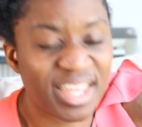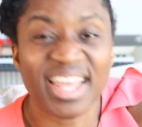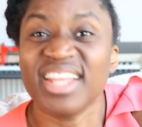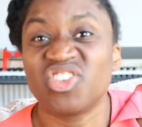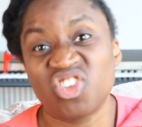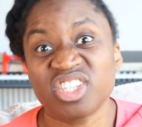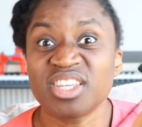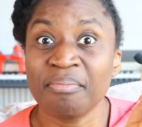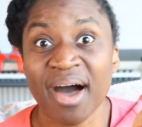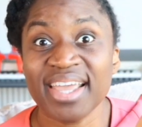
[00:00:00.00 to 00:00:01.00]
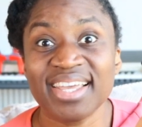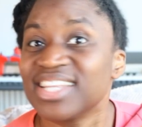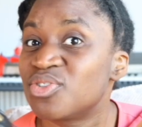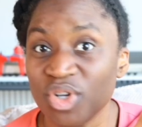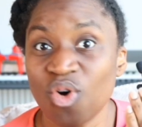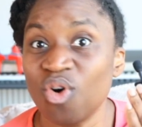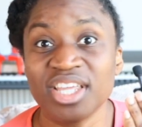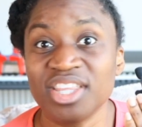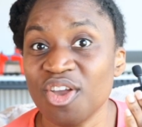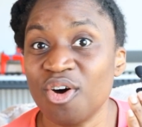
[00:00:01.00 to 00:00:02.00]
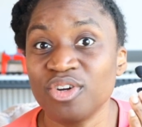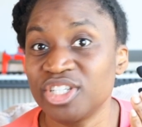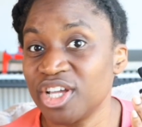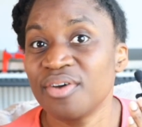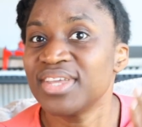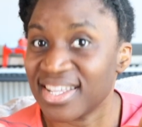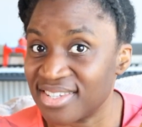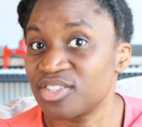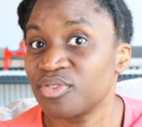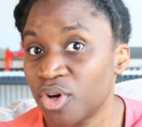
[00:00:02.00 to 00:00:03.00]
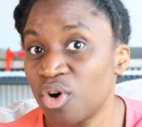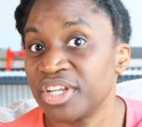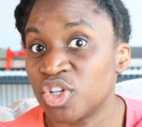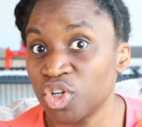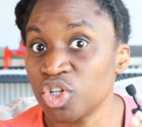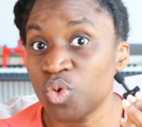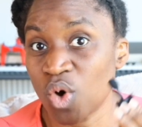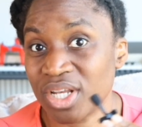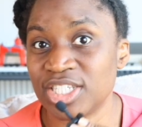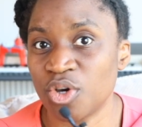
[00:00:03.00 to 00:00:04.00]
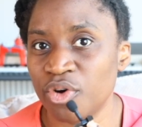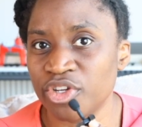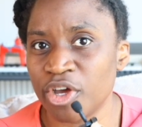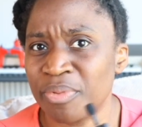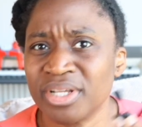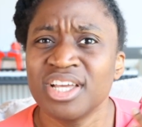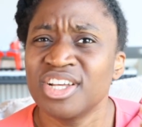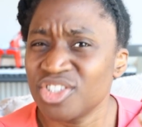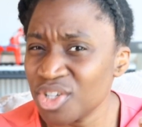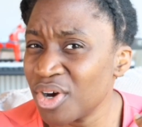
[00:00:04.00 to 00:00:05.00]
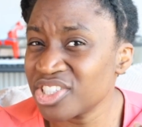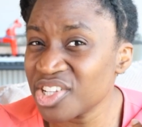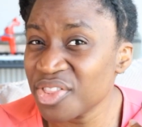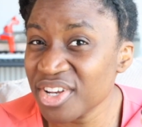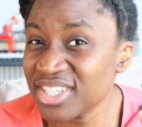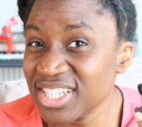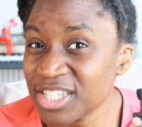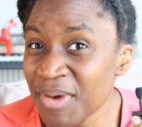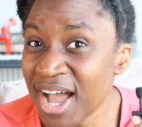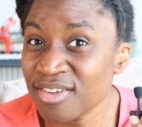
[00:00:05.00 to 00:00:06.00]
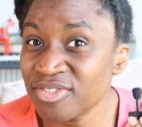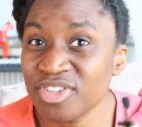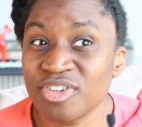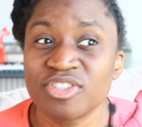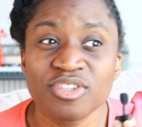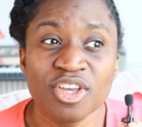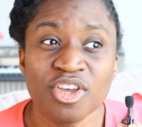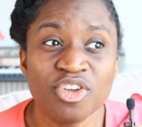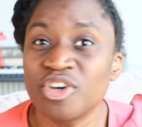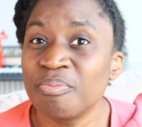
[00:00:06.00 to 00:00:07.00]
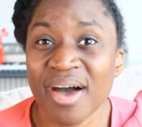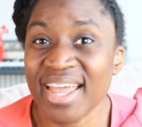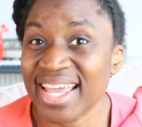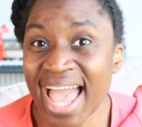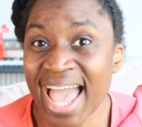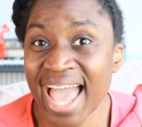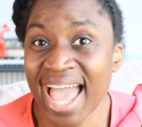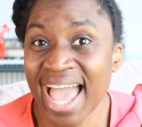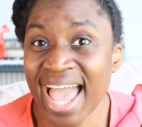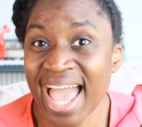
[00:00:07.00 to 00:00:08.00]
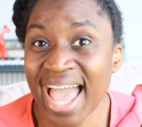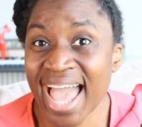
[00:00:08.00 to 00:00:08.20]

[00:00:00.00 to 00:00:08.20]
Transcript: it's just a mic, it's recording the audio. Yes, it's recording good quality audio, but £236, you could buy a camera with that.